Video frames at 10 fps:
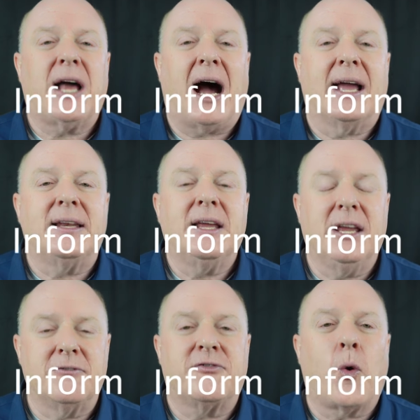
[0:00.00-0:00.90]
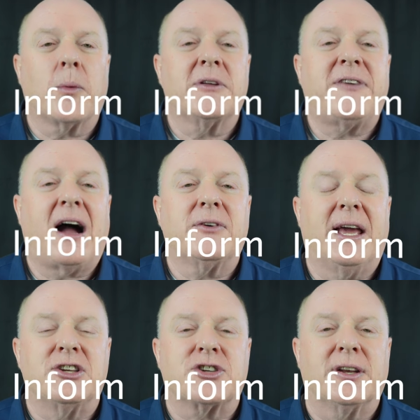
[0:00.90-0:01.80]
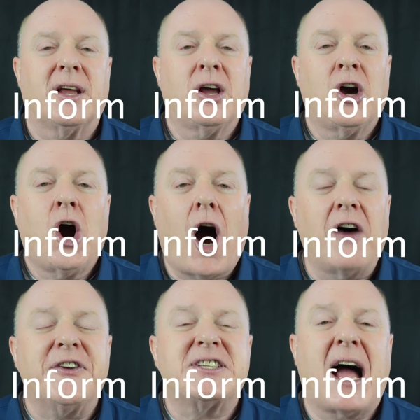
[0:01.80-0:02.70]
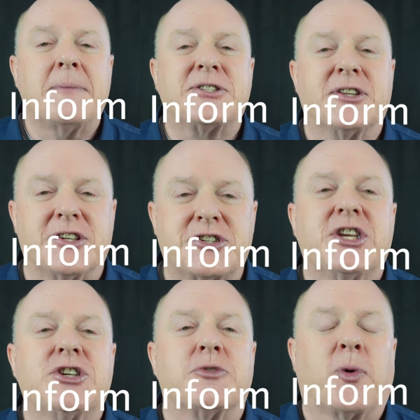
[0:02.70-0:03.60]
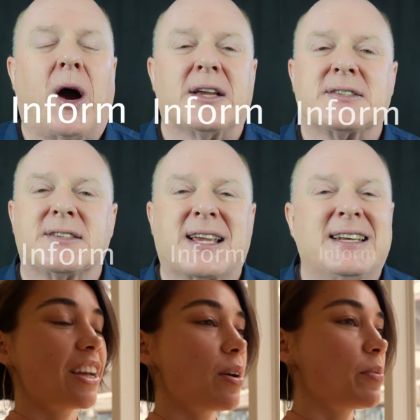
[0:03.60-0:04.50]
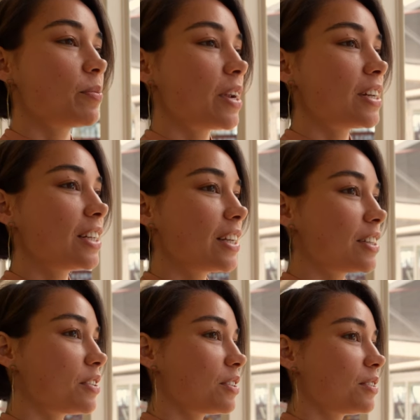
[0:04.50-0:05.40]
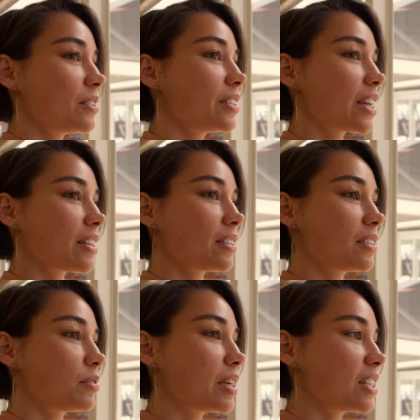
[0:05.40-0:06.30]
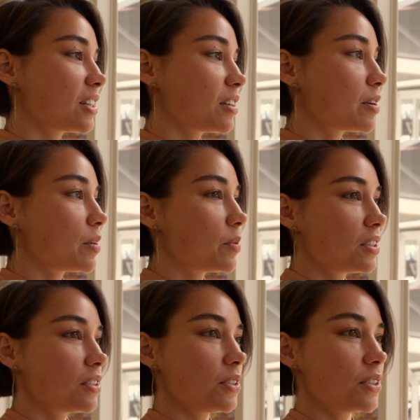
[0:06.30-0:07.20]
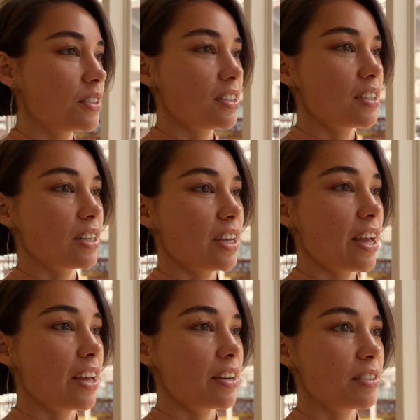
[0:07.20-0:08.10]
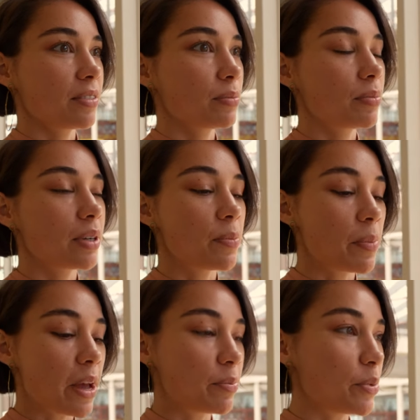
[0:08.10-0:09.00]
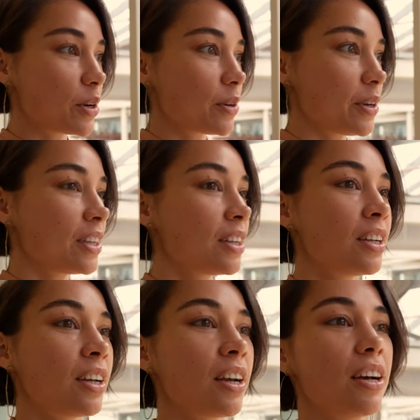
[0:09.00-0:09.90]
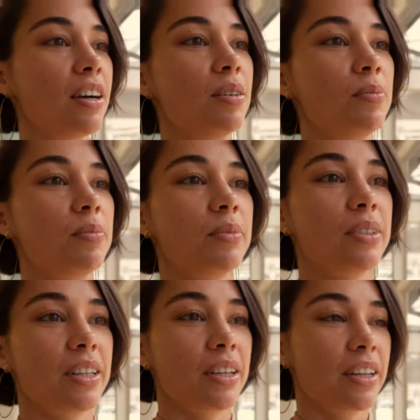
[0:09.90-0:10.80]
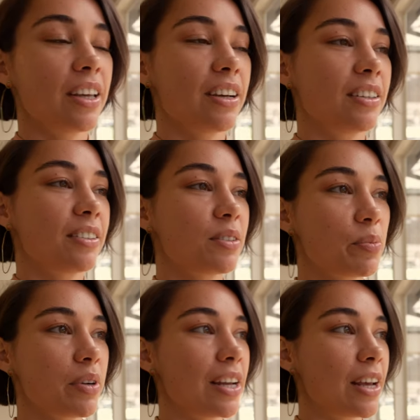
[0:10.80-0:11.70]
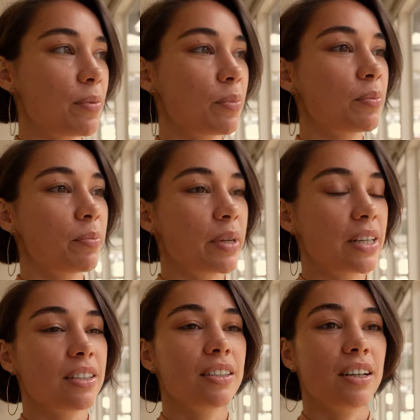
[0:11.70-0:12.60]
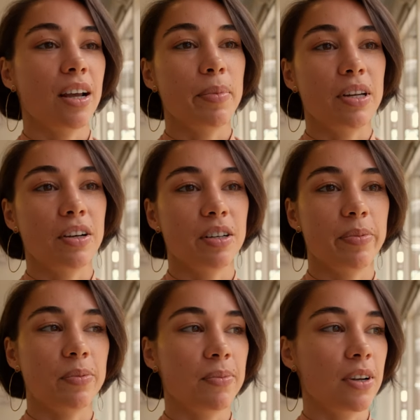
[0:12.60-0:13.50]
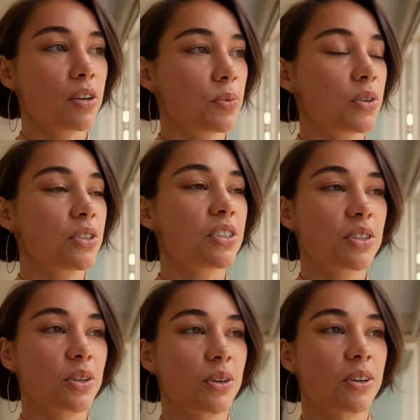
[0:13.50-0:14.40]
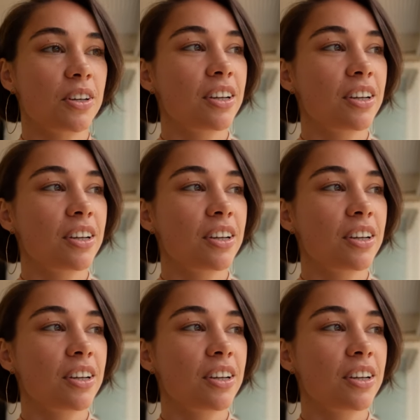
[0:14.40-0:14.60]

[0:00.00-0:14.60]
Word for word: nine, inform the foundation. Oftentimes the decision process take a long time. It is important that you keep the foundation informed of the progress of the project if you had to begin the process while waiting for their